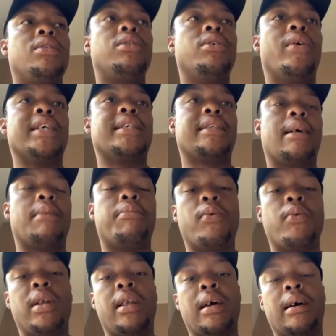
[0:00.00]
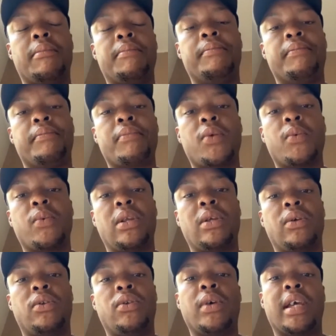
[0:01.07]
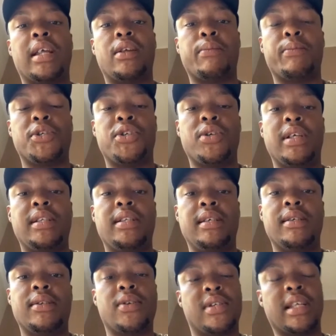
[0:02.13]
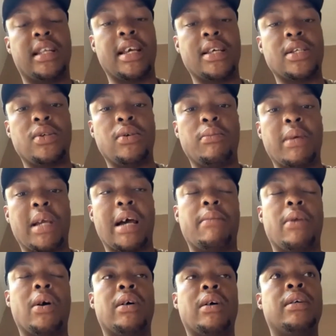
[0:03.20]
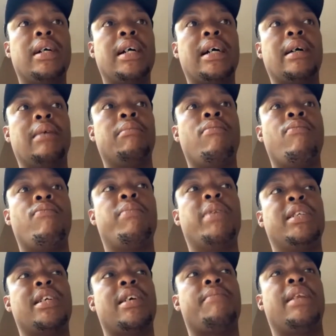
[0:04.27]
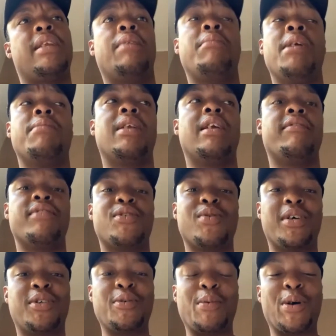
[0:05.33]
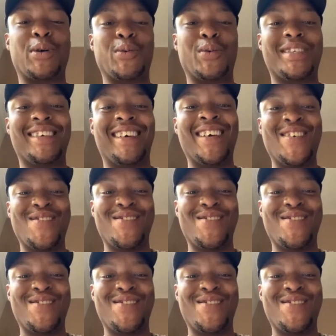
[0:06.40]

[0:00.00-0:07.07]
rest up when you do get the opportunities, because the days do become long. But yeah, I mean, maybe I'll have a swing tomorrow. We'll see.